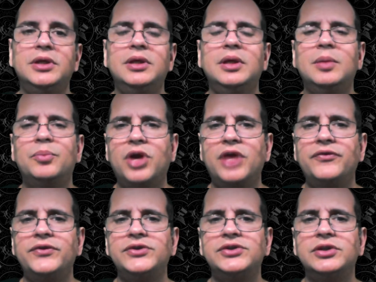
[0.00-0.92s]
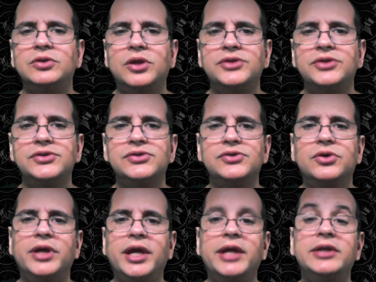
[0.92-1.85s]
Profits and losses are
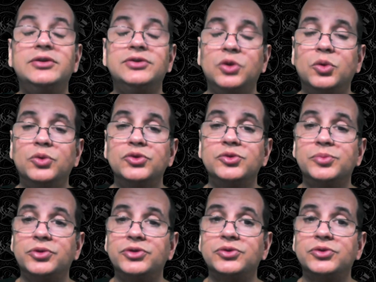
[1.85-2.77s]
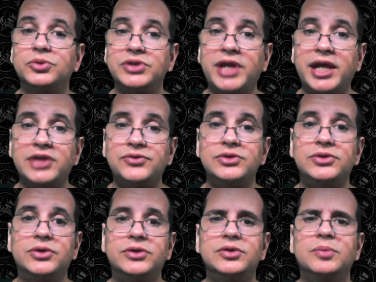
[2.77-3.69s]
added to the owner's personal tax
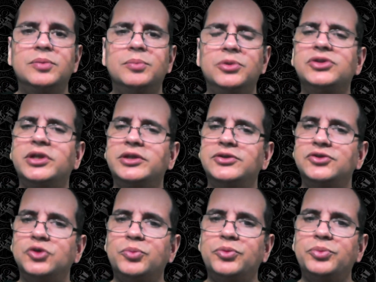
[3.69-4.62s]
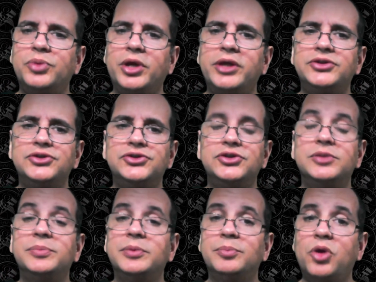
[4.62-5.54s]
returns, much like a sole proprietorship
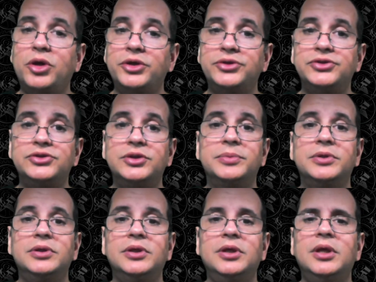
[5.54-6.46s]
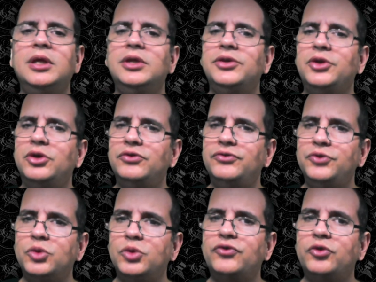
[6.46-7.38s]
and partnership. There are fewer
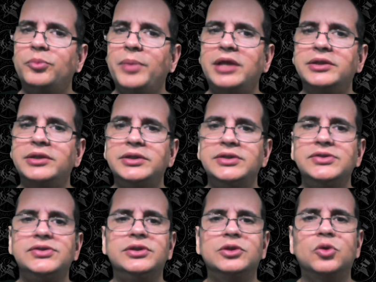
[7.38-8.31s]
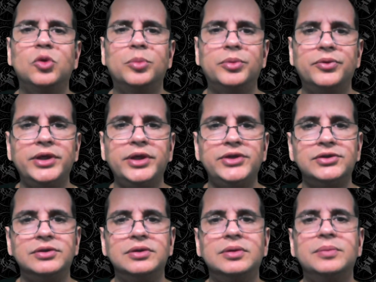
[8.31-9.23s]
formalities than a
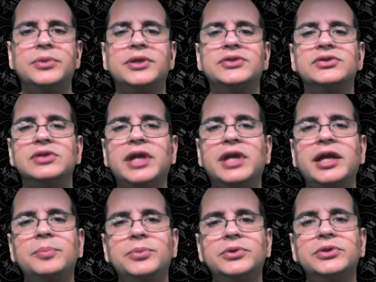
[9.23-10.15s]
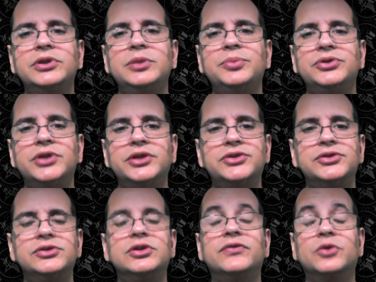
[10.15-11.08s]
corporation, but has the liability protection
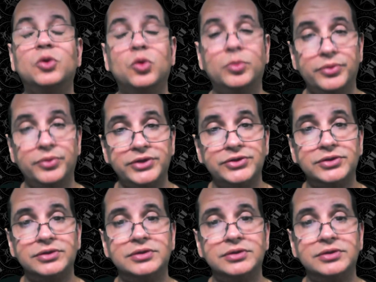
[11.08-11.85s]
of a corporation.